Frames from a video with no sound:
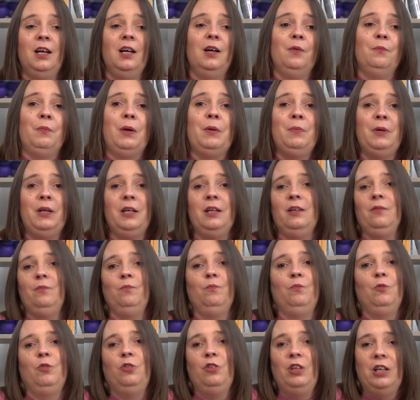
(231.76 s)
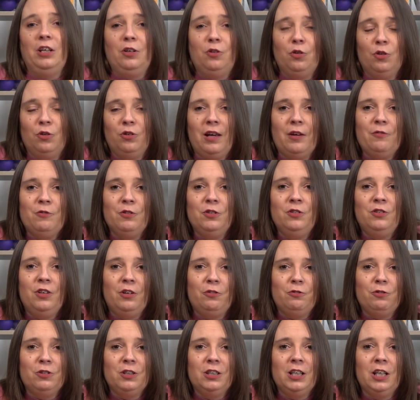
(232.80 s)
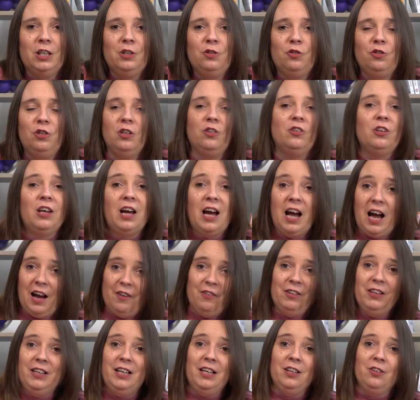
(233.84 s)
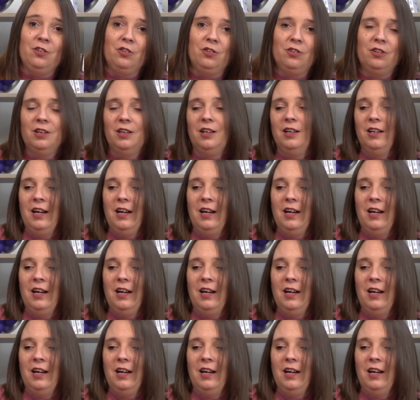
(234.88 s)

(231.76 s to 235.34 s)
maybe 6 or 7 different lunches. Have a list.